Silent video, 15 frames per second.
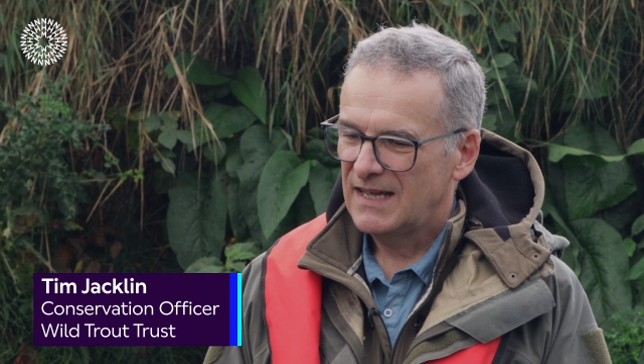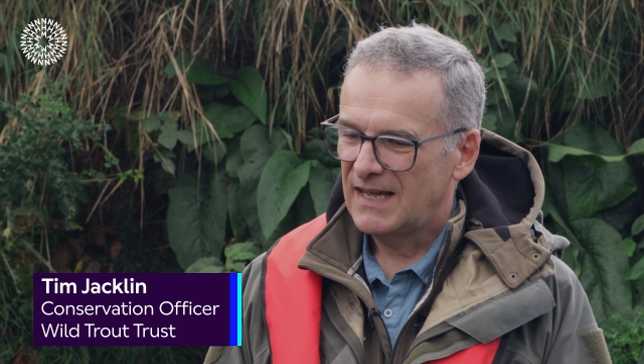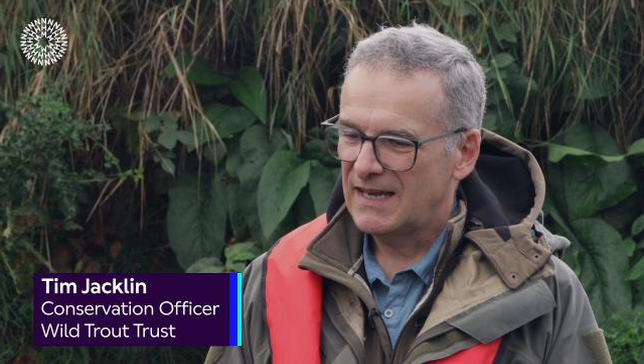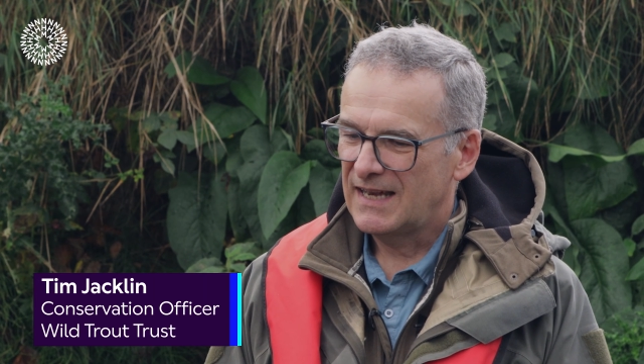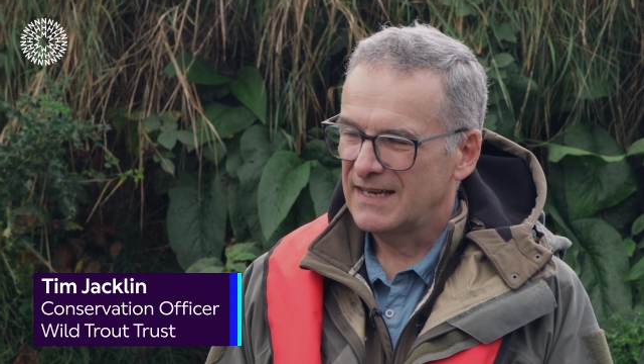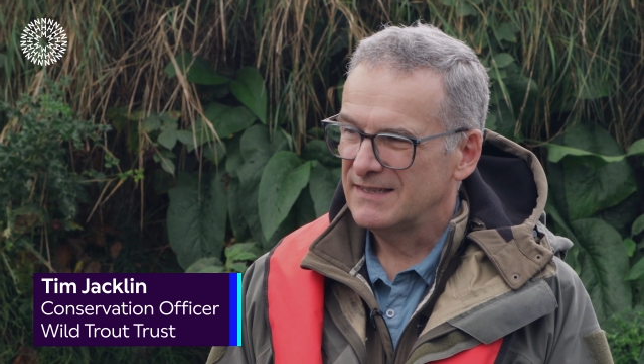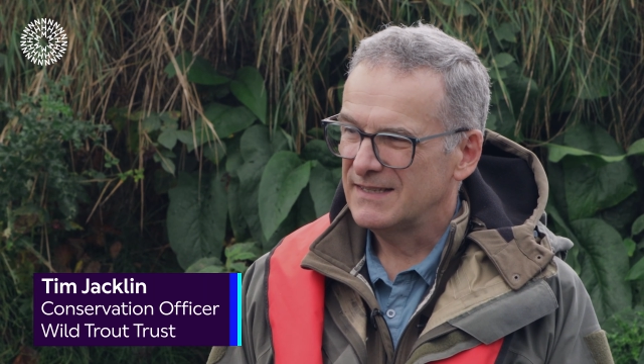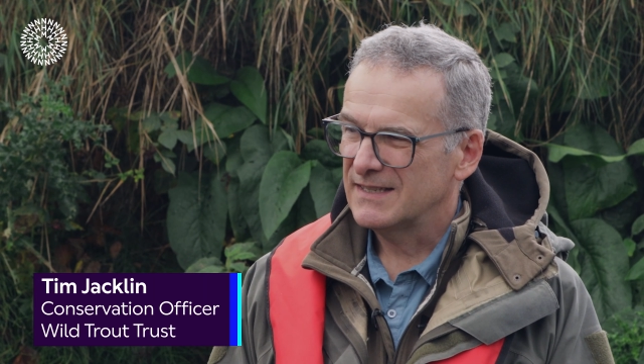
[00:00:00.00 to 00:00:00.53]

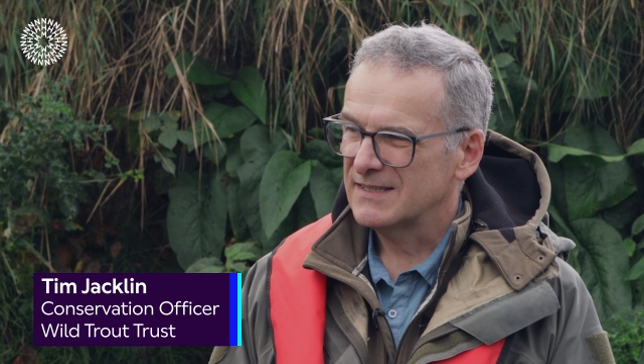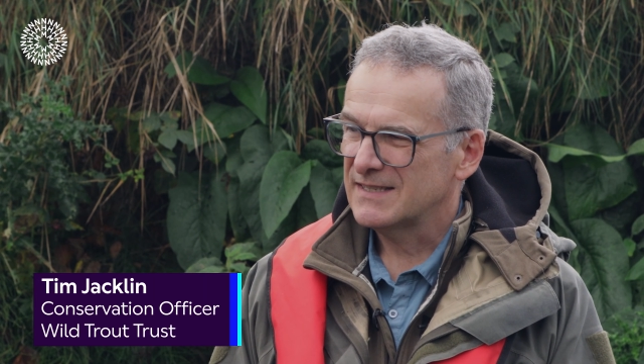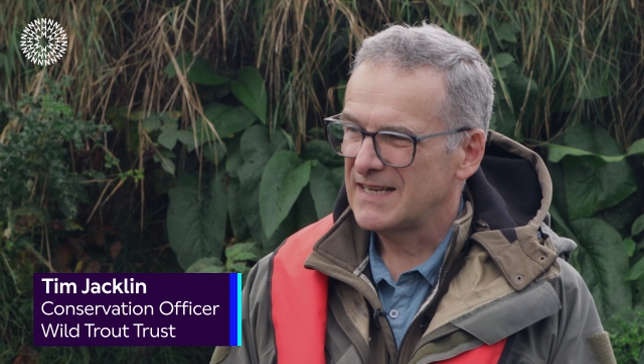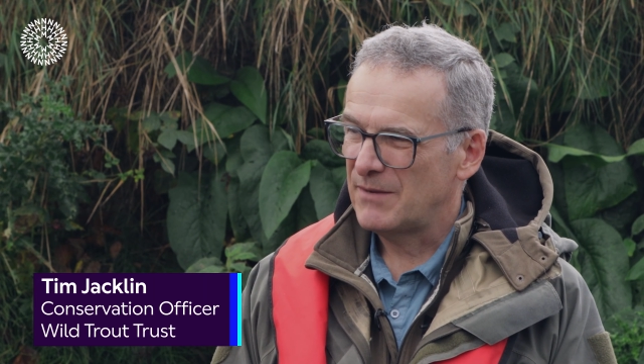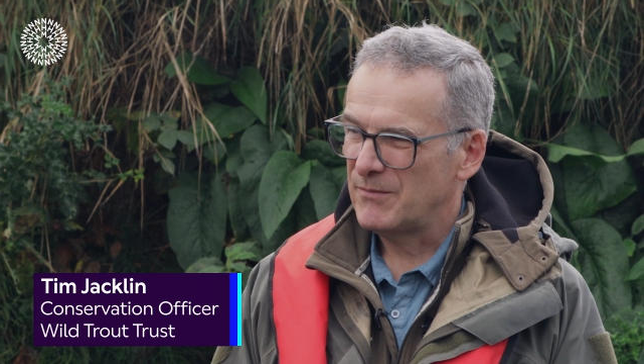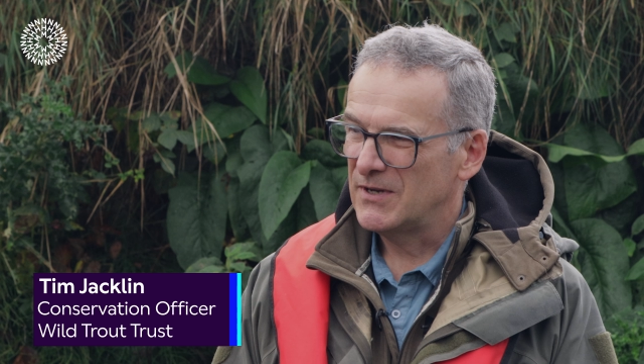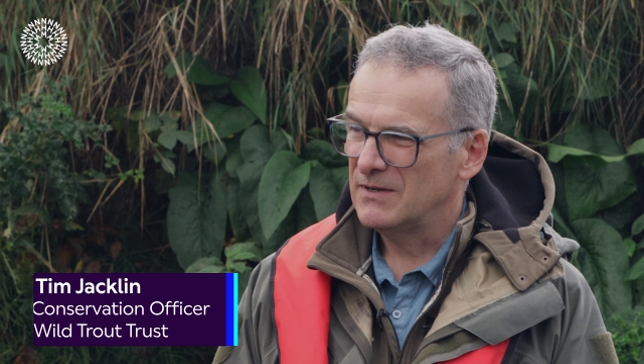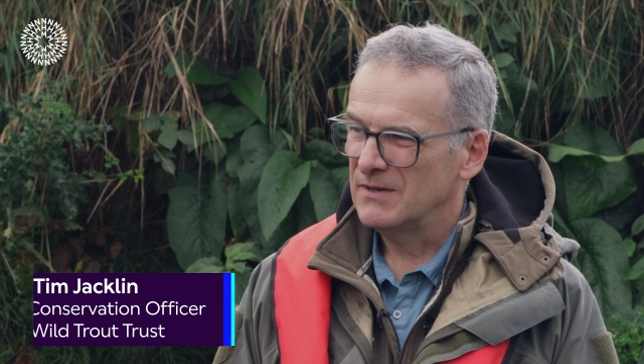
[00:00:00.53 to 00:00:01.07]
Atlantic
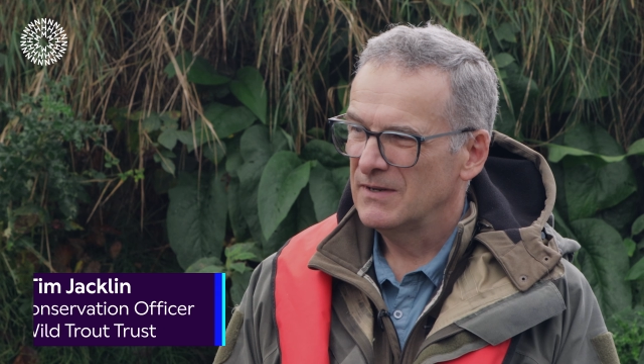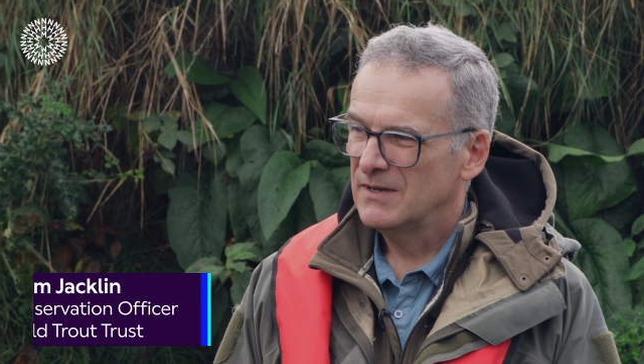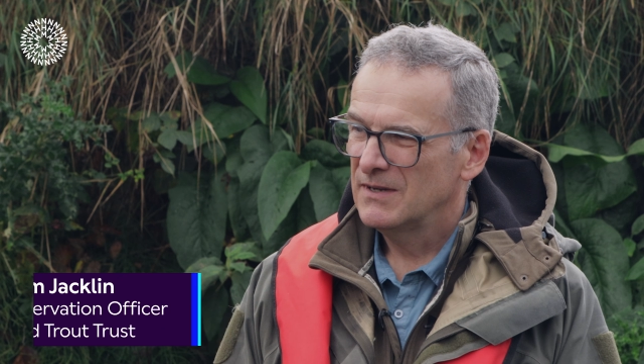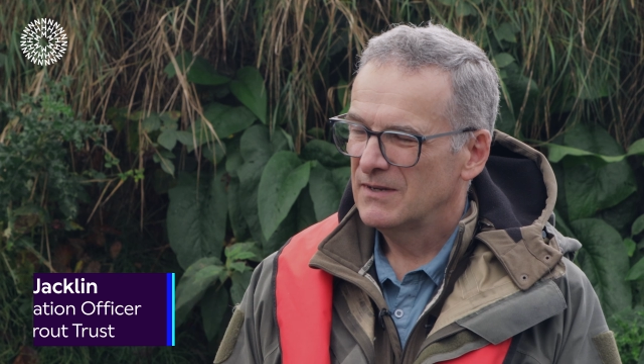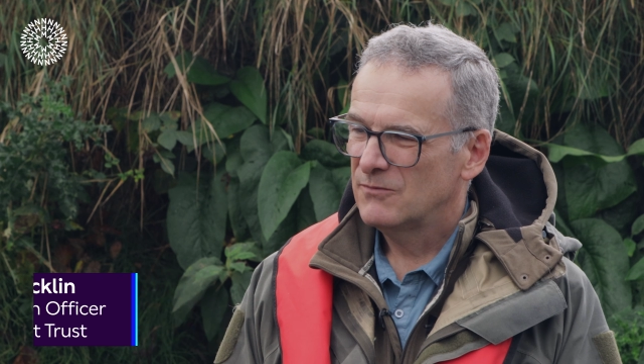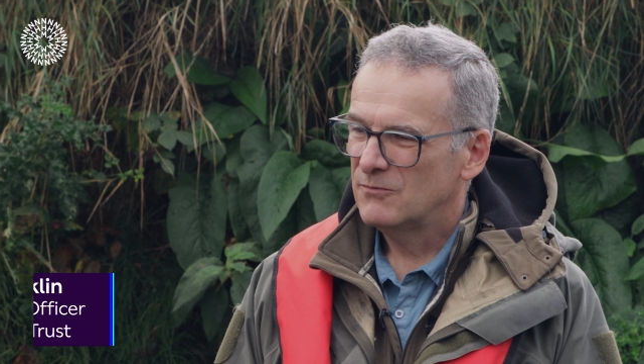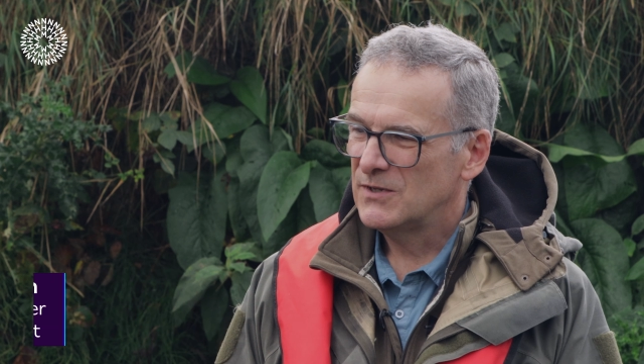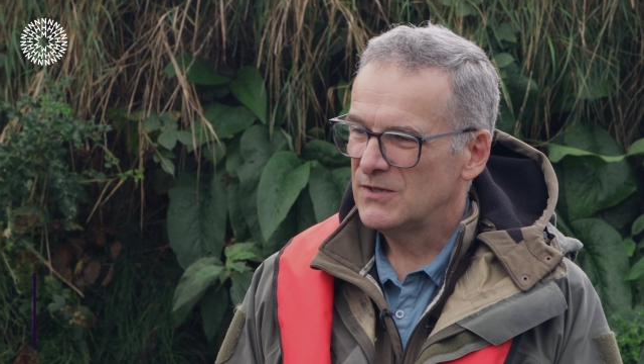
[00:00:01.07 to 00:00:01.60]
salmon
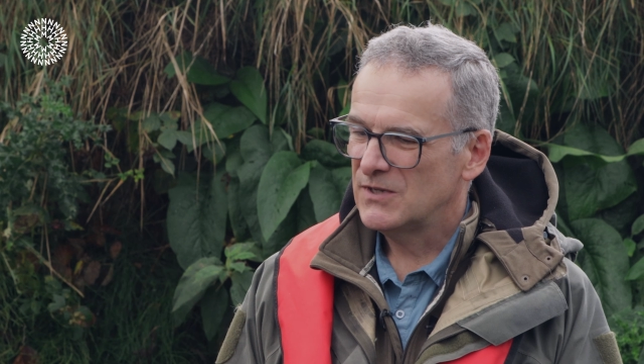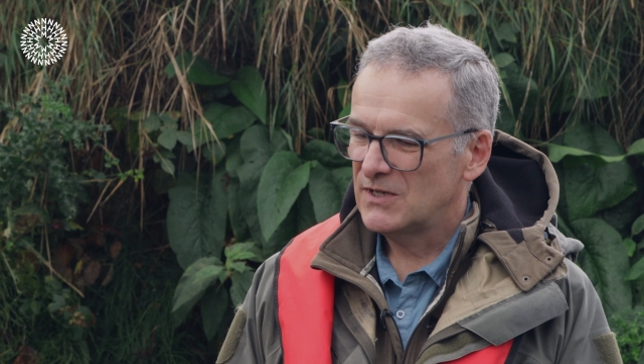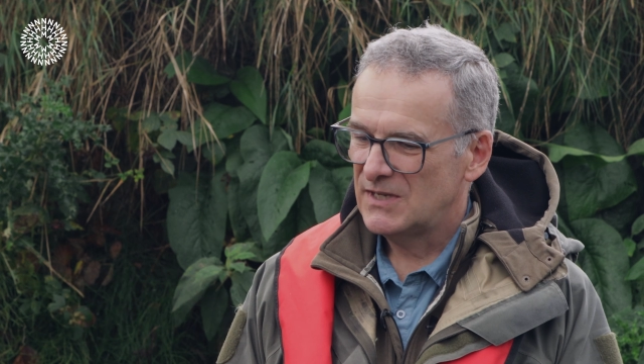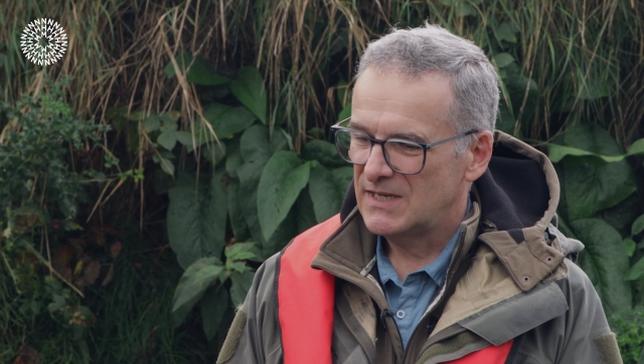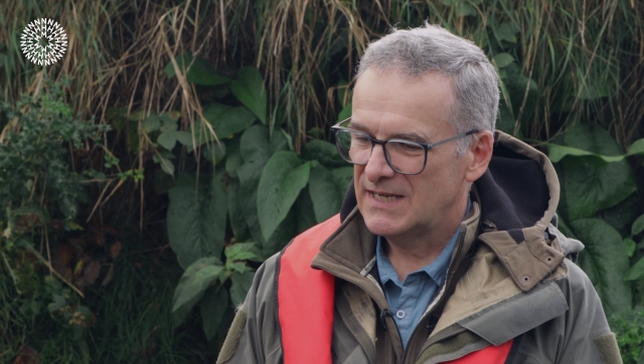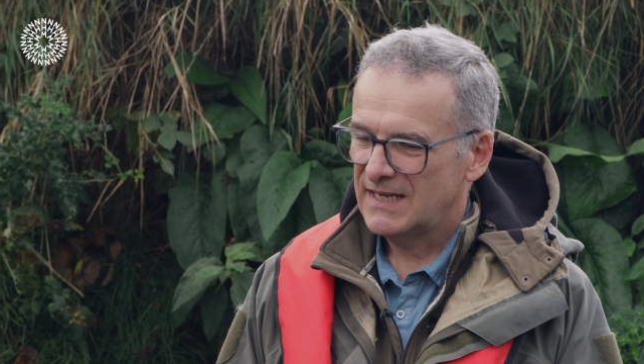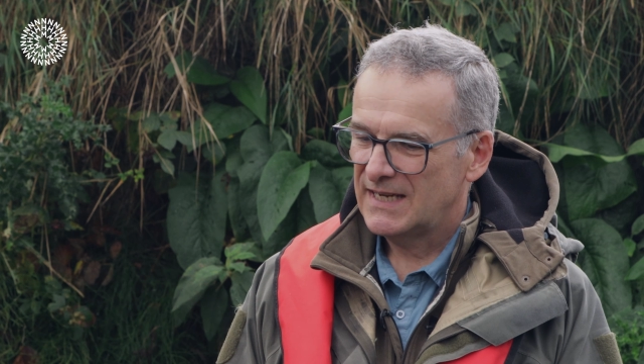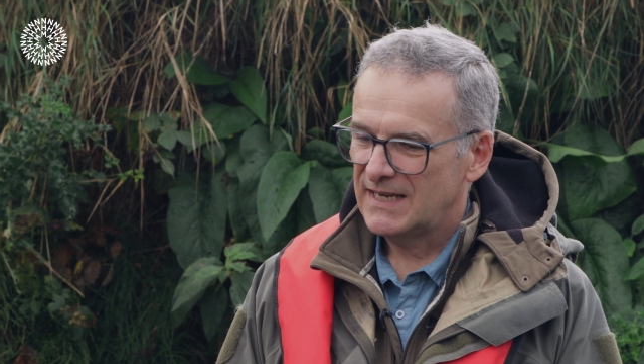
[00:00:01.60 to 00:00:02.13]

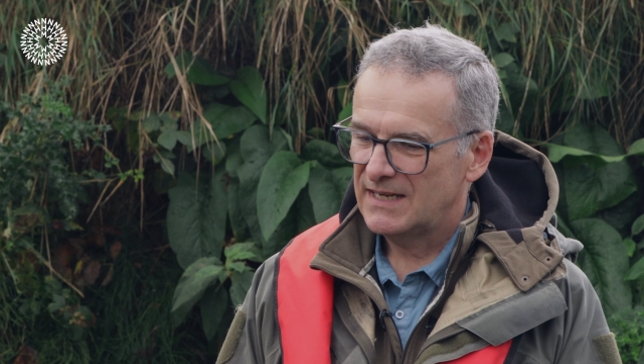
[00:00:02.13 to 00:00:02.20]
returning